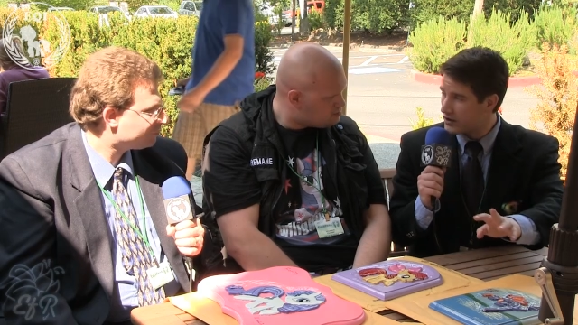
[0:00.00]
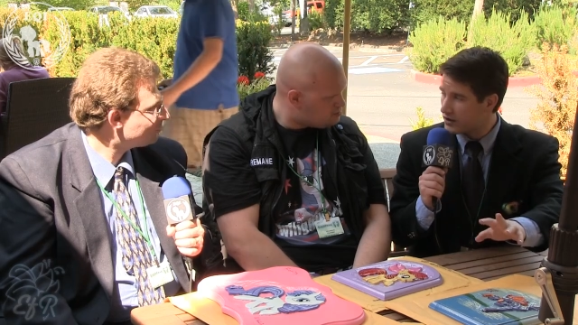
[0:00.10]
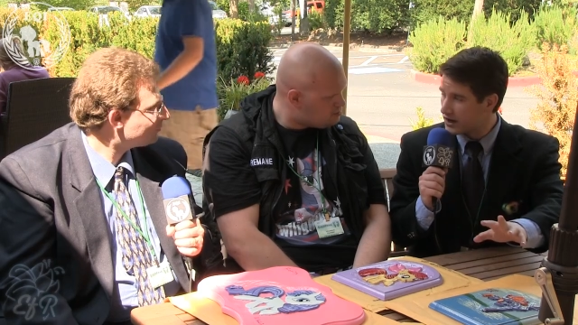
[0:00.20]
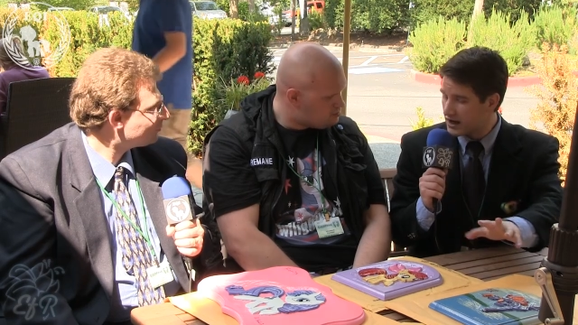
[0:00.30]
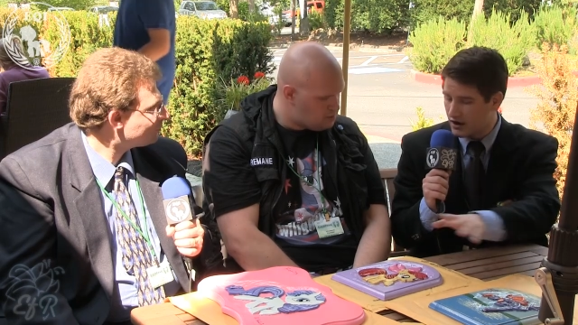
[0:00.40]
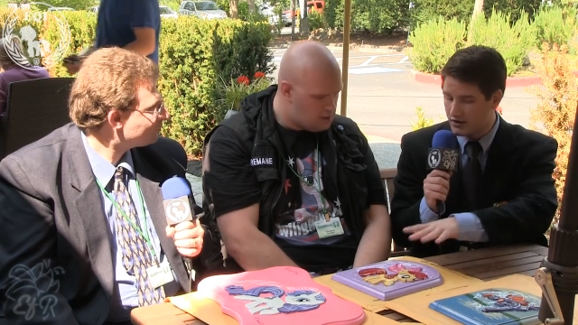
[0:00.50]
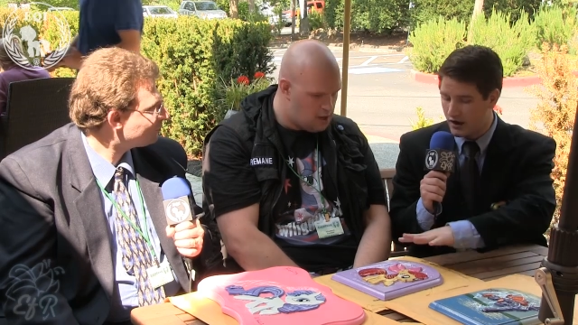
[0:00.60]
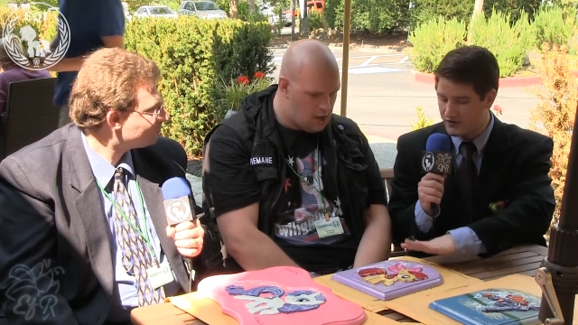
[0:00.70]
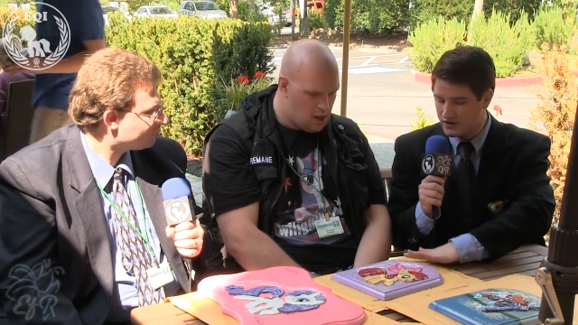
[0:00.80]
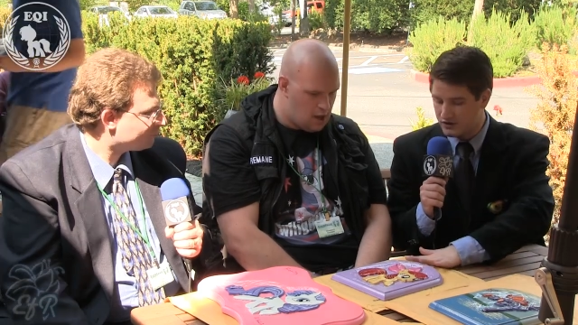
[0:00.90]
Speaker 1: that they're getting? Uh,
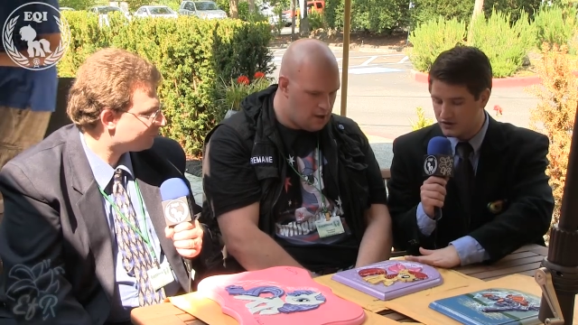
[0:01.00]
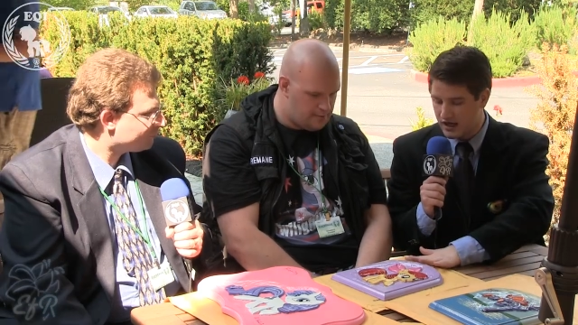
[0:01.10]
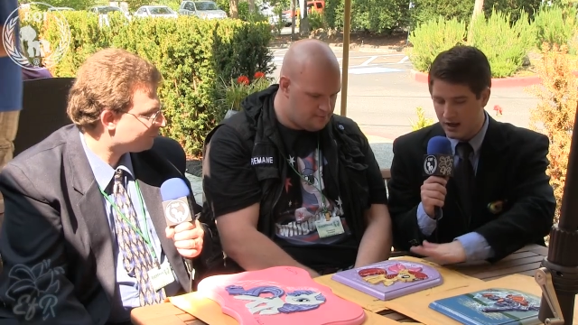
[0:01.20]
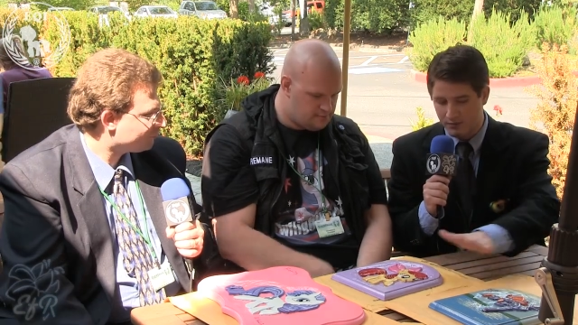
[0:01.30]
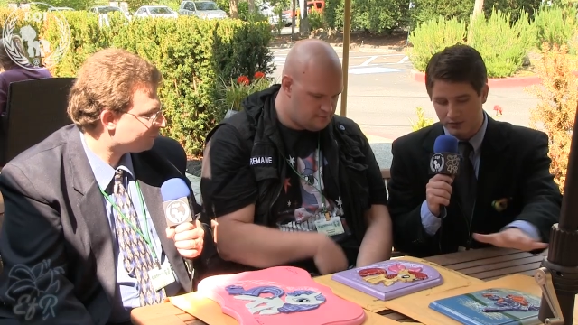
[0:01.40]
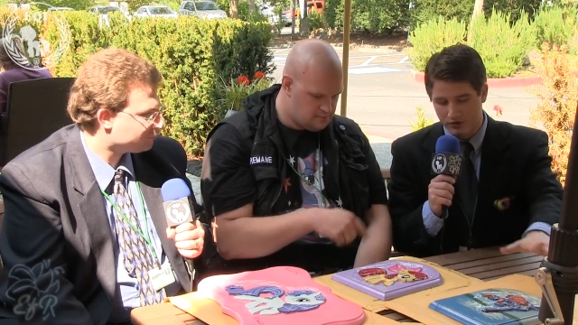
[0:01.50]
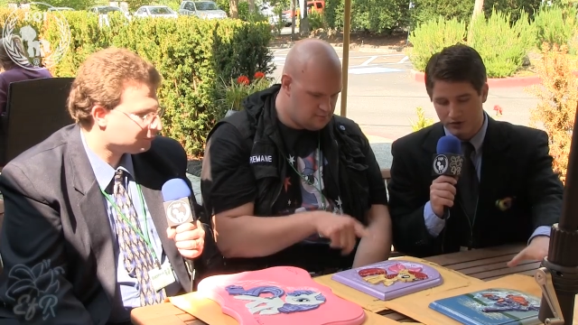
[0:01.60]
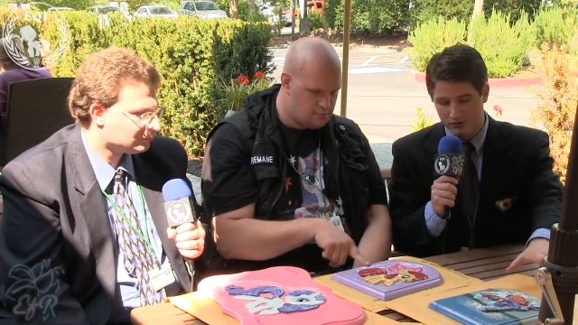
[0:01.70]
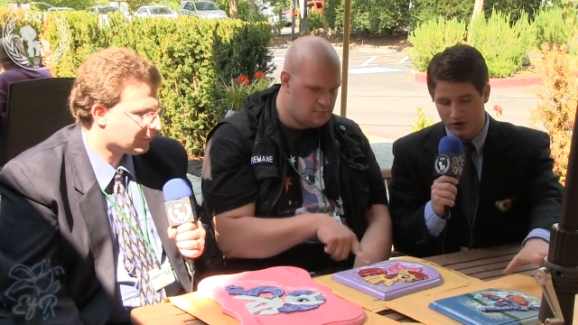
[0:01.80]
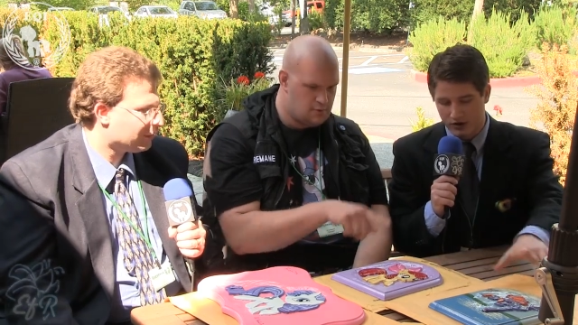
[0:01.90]
obviously, you said App
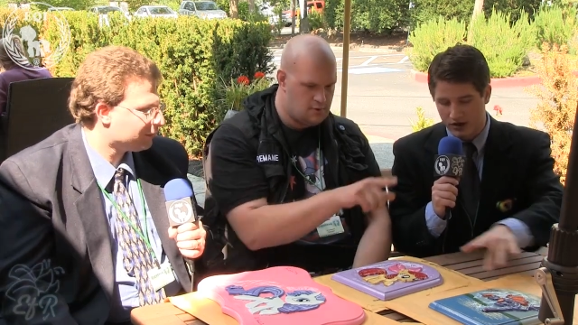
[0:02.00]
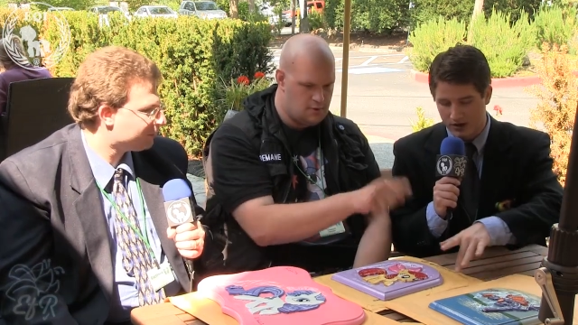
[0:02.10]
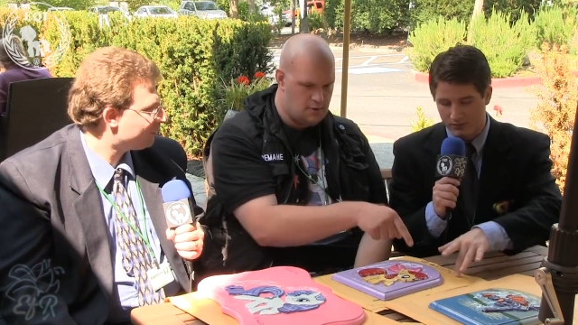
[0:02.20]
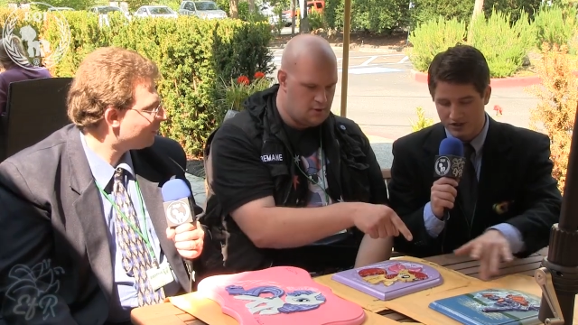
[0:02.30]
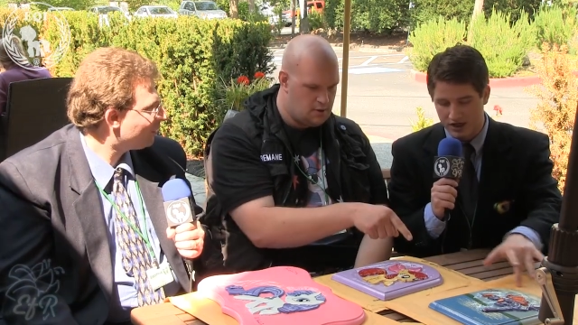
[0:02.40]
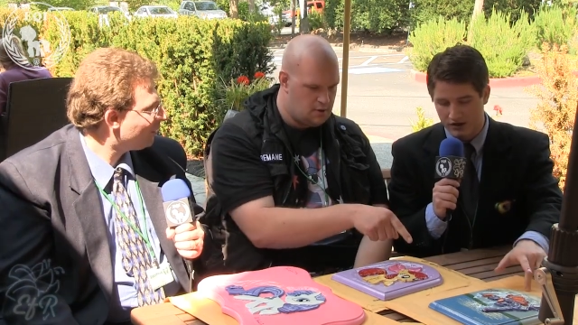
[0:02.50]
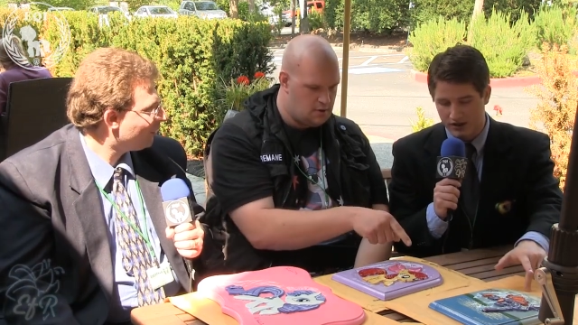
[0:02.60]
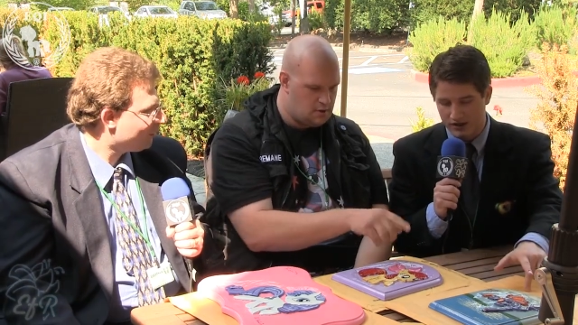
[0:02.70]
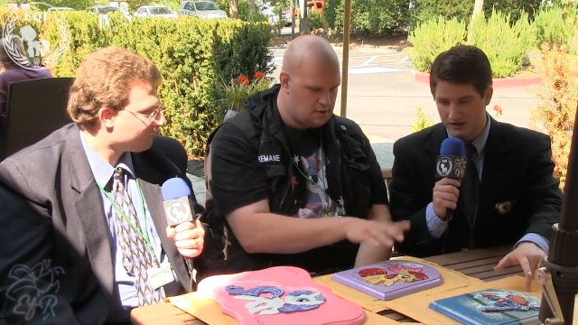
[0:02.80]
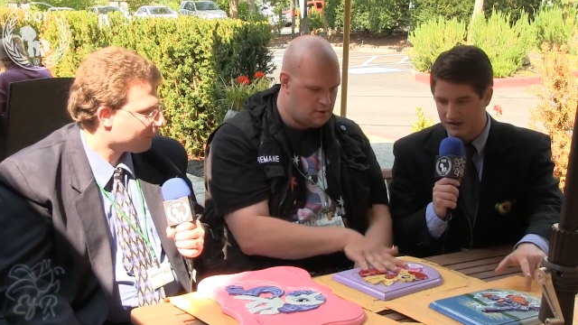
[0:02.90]
Bloom or uh,
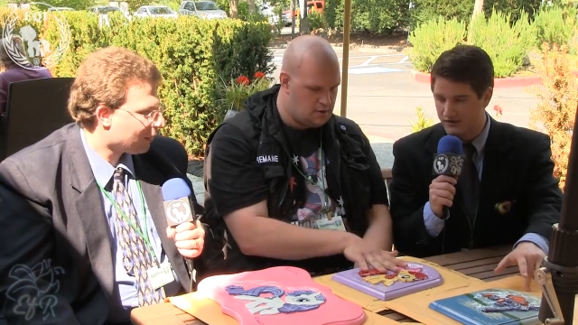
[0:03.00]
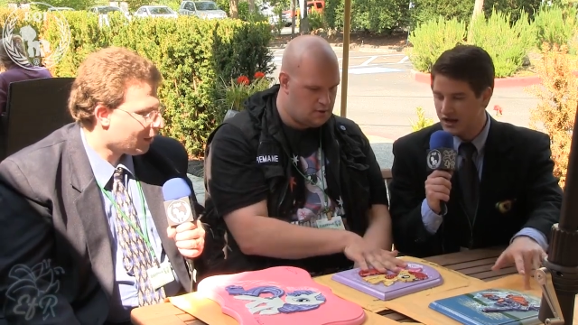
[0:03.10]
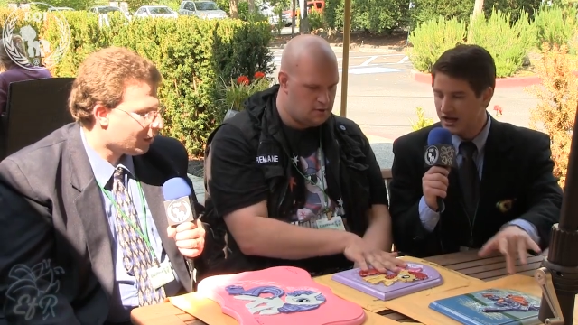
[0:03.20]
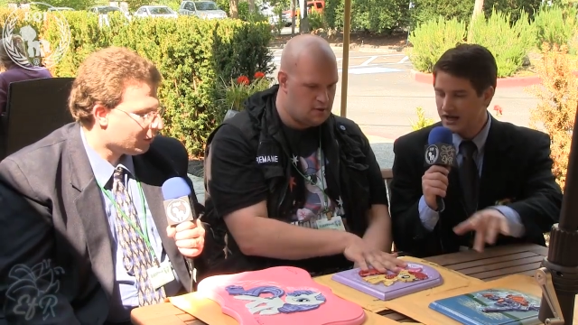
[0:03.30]
Michelle and and Steven.